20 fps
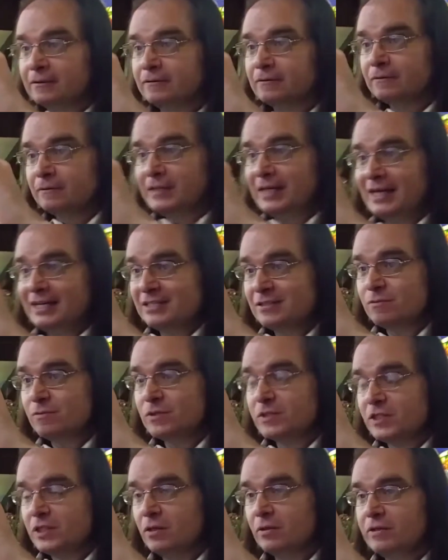
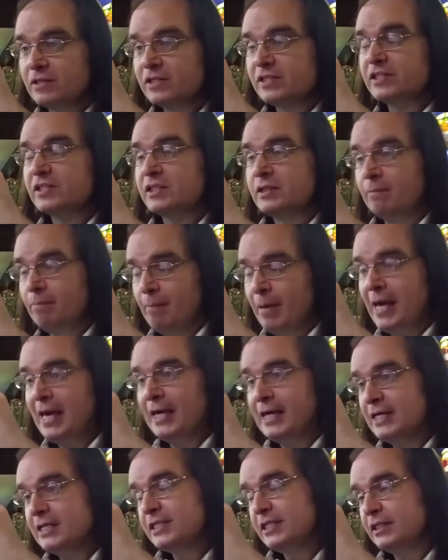That's what's good. This is the
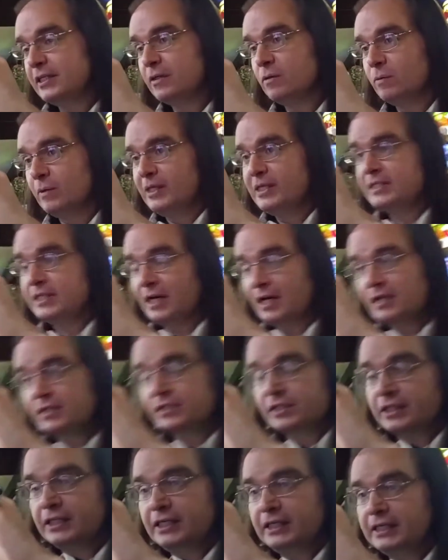managing the
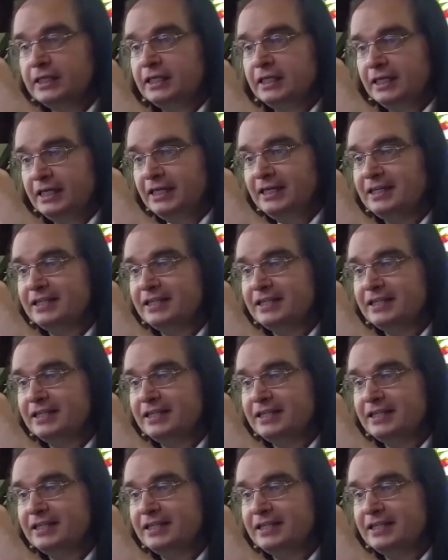retard you need.